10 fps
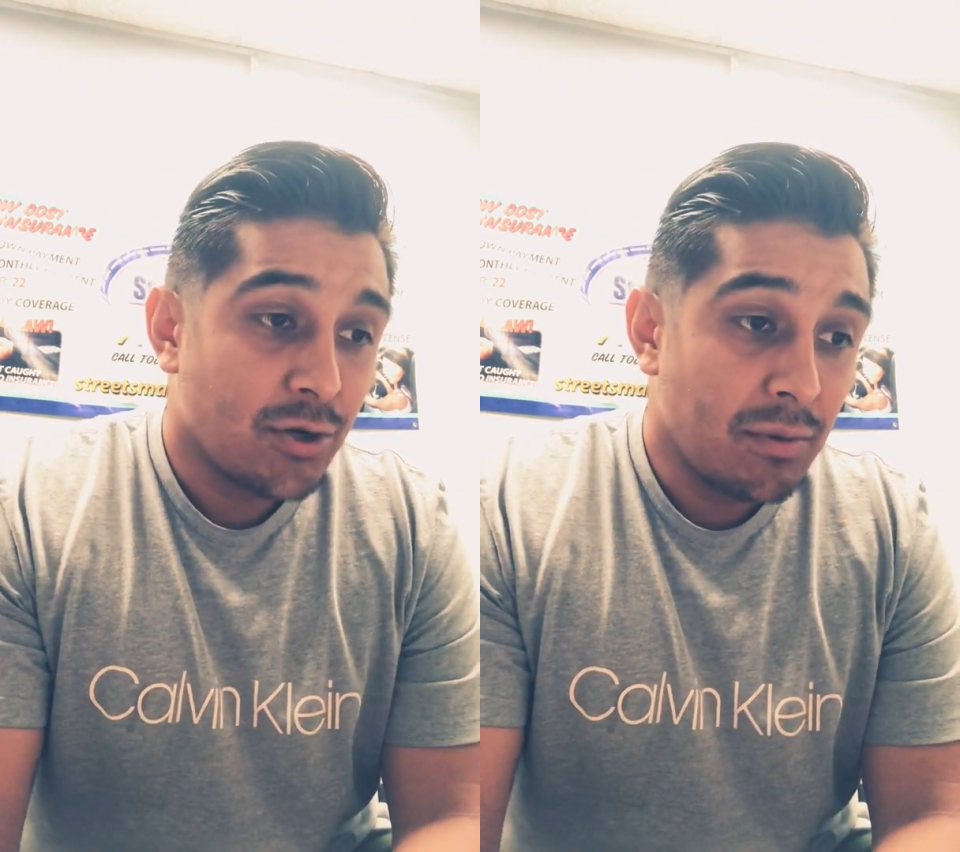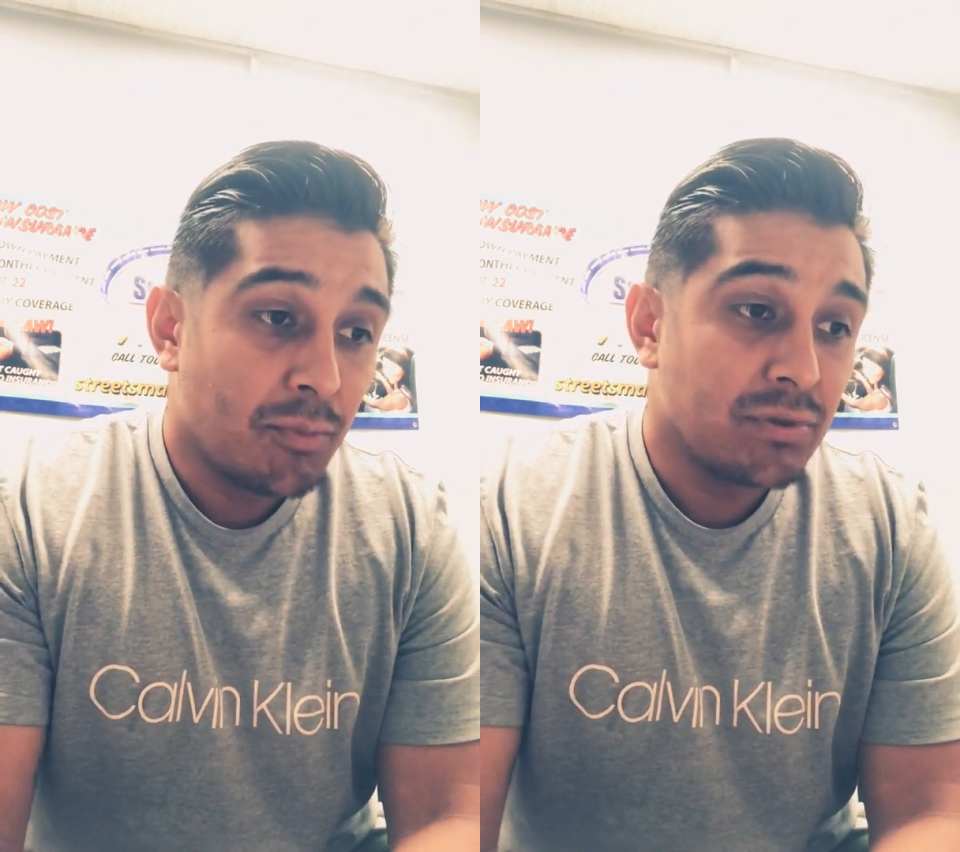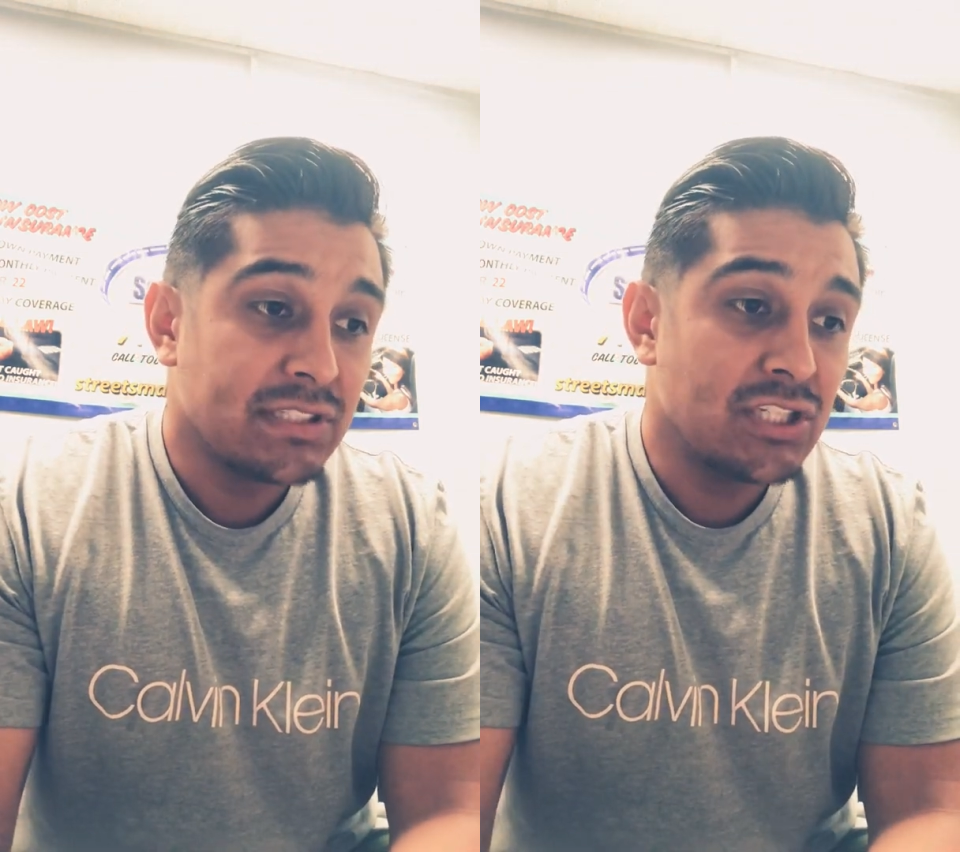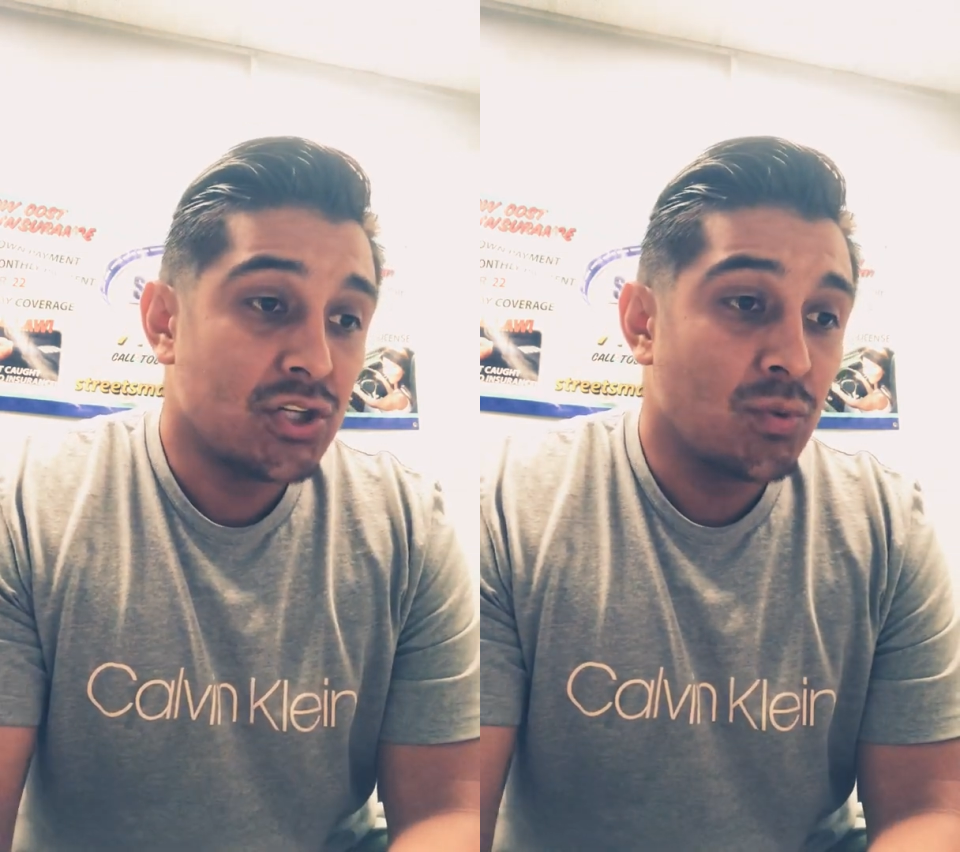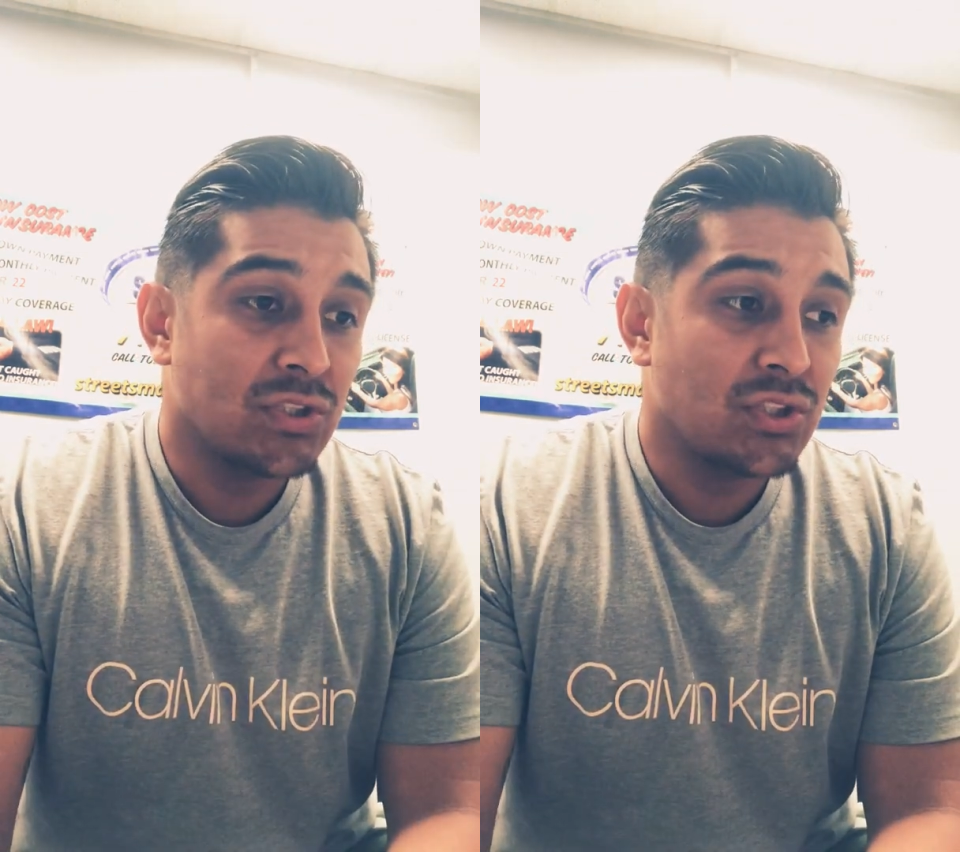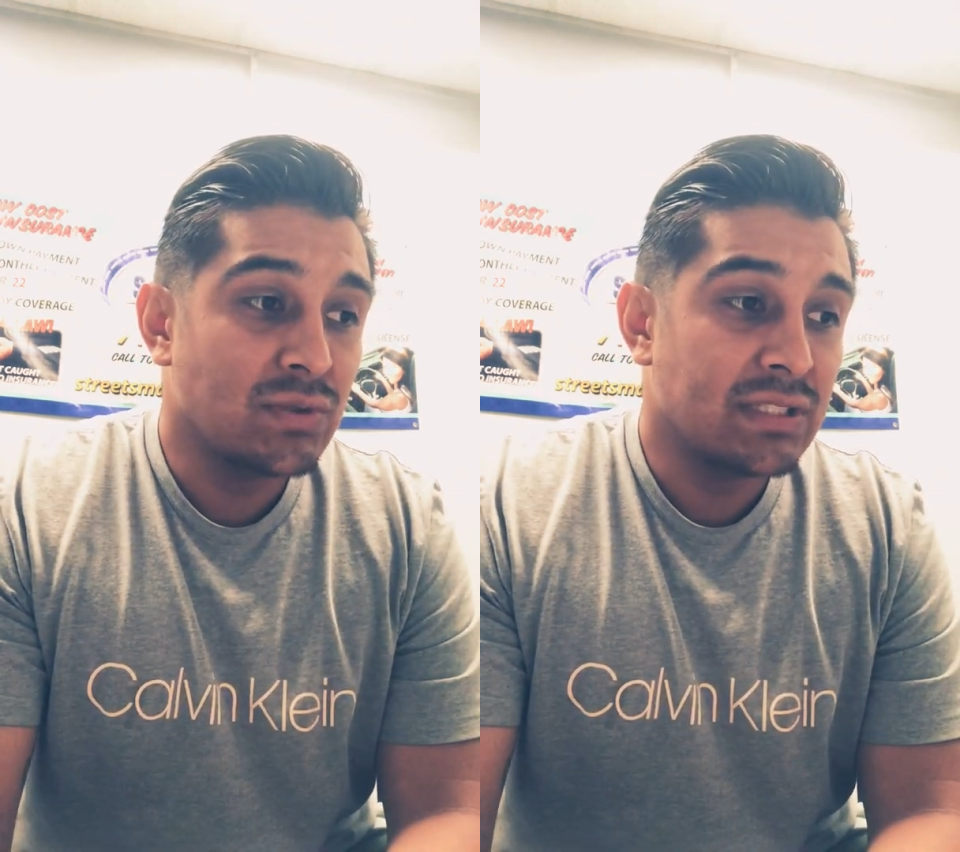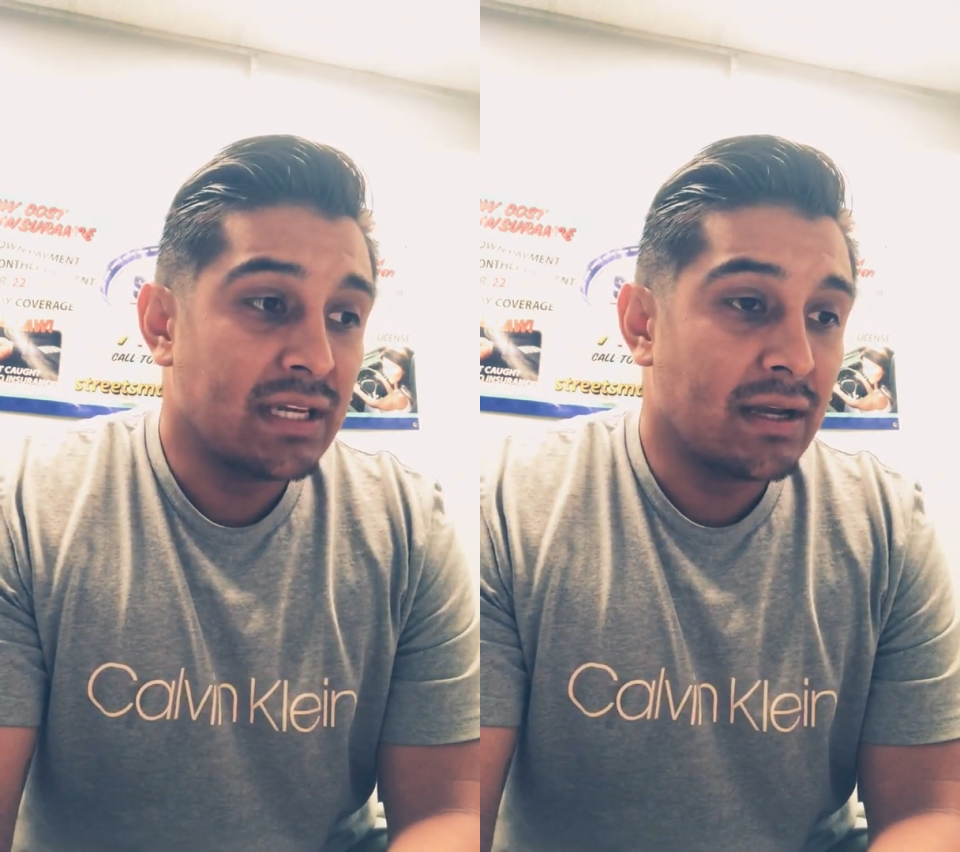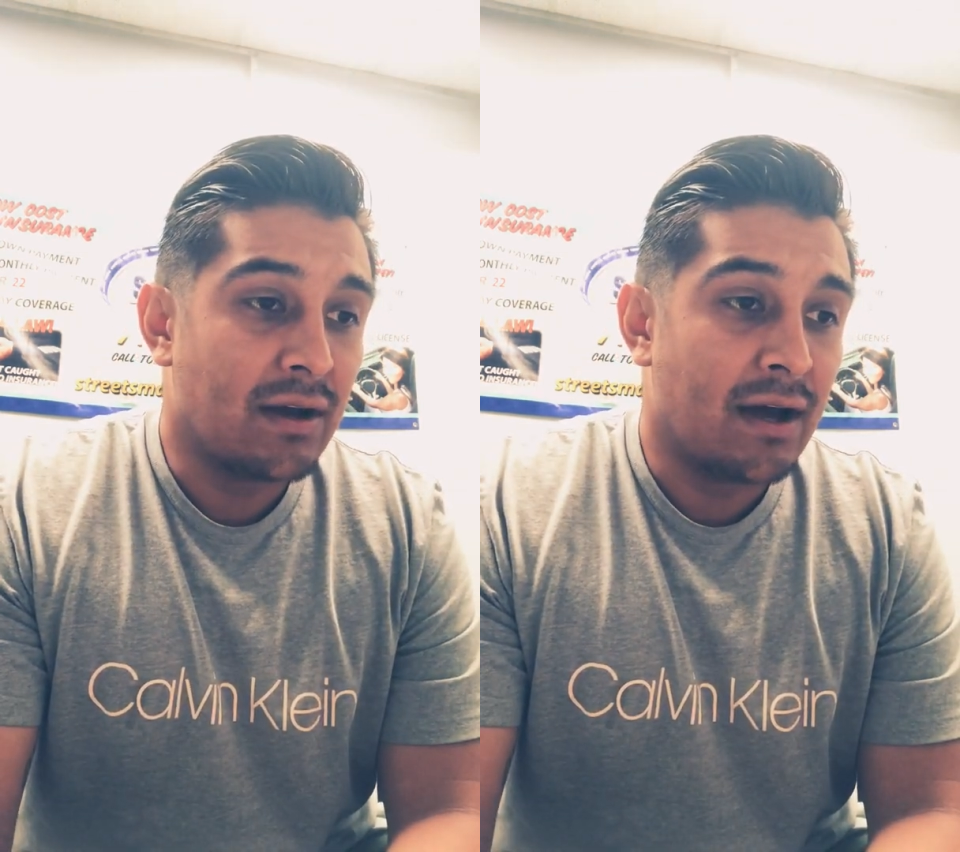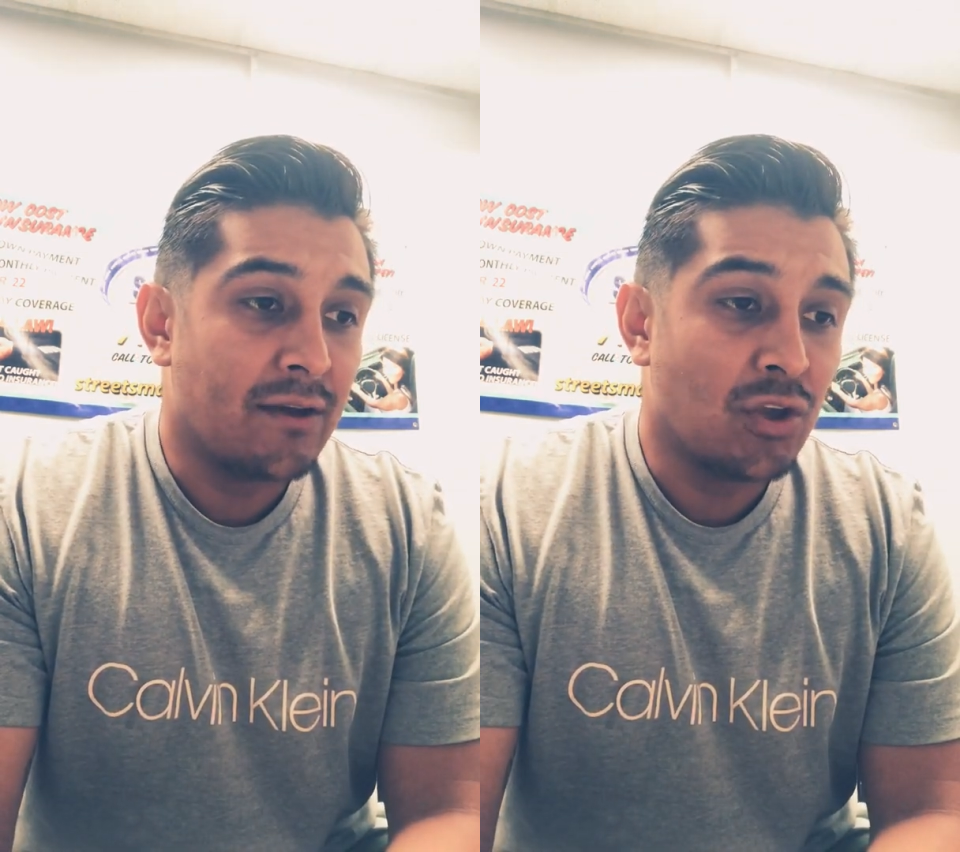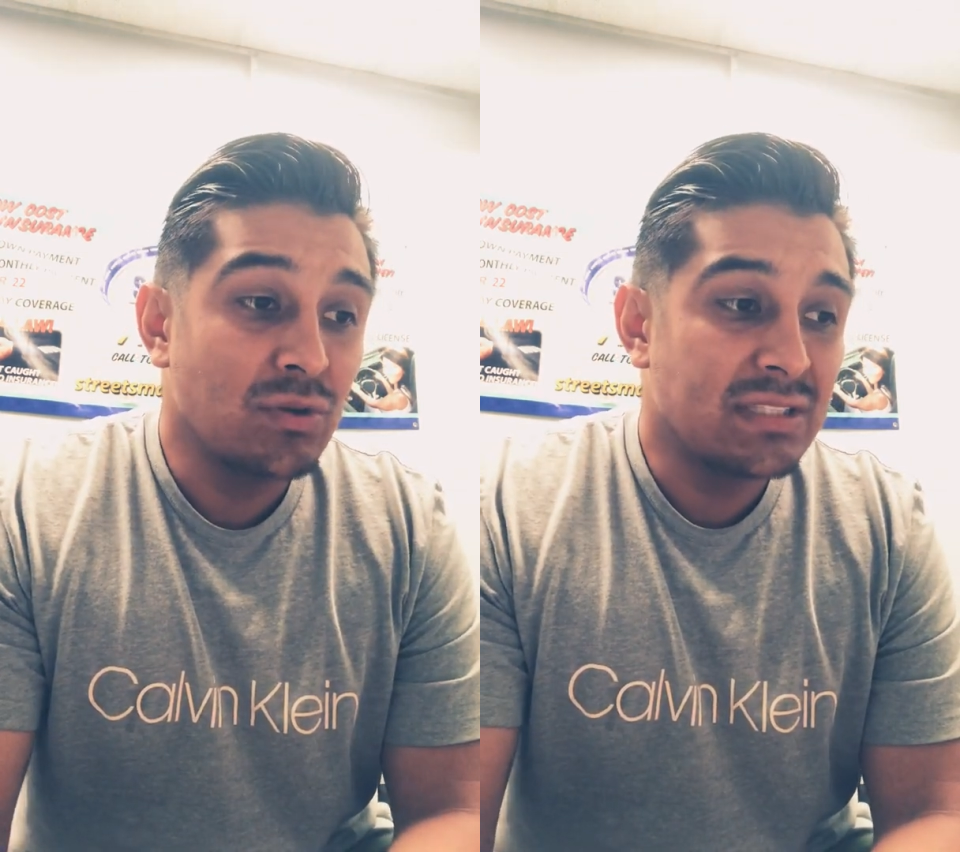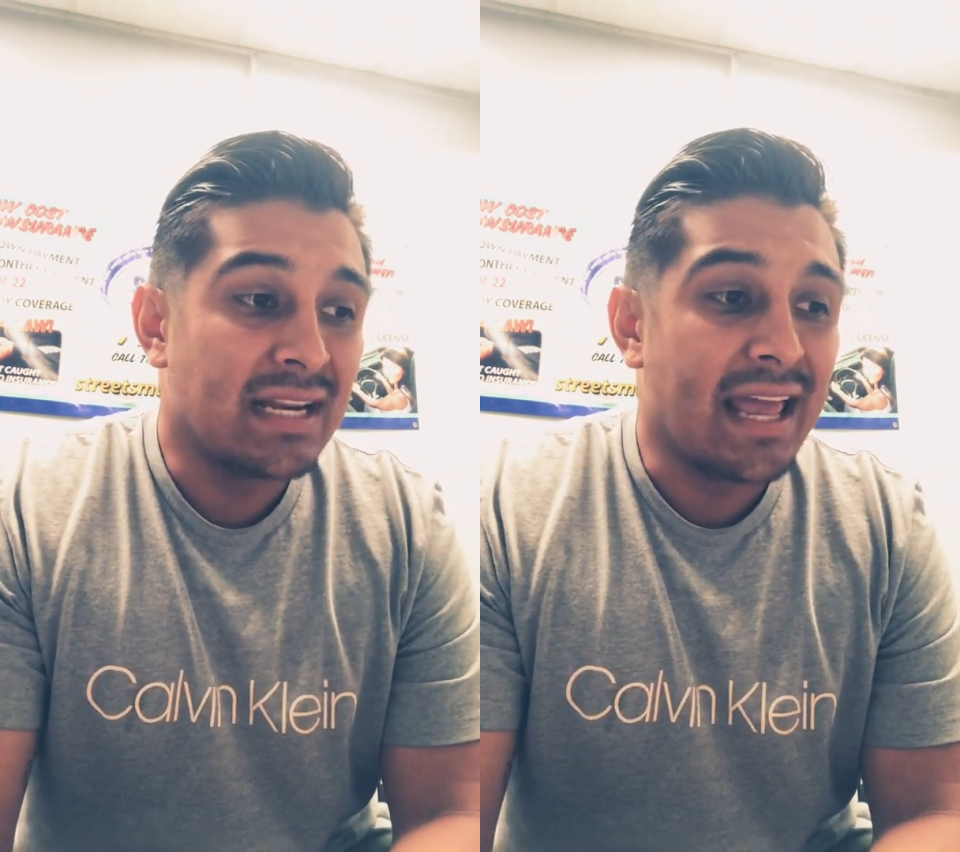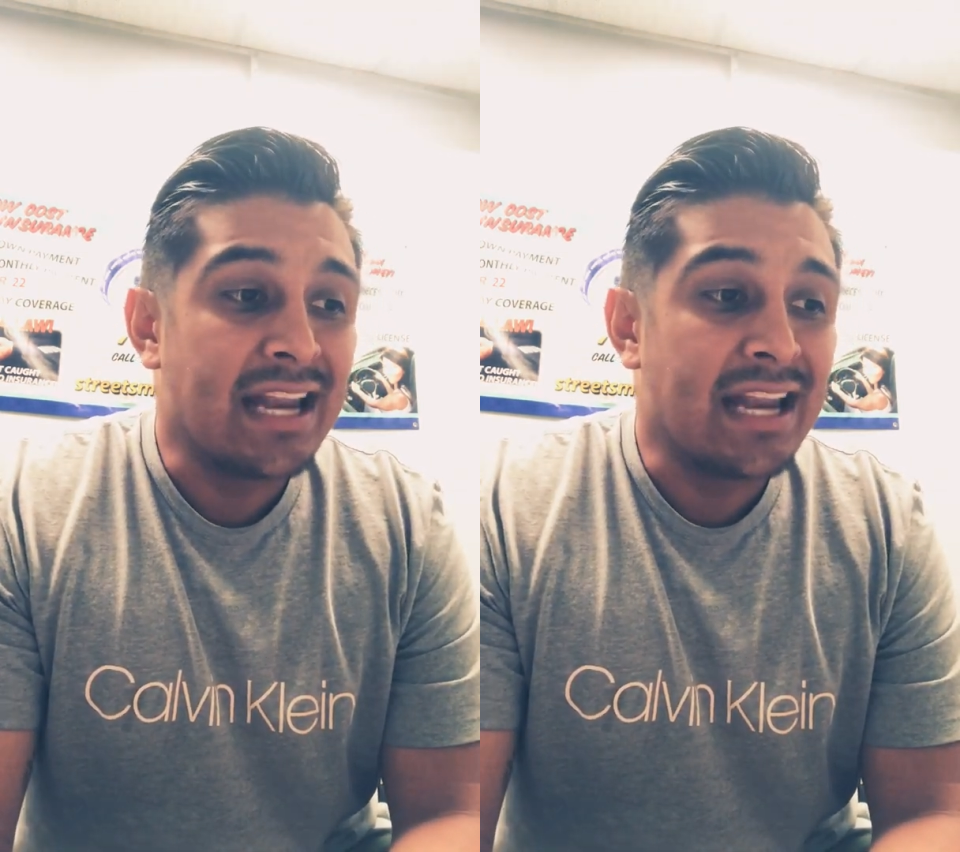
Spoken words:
criminal procedure was used an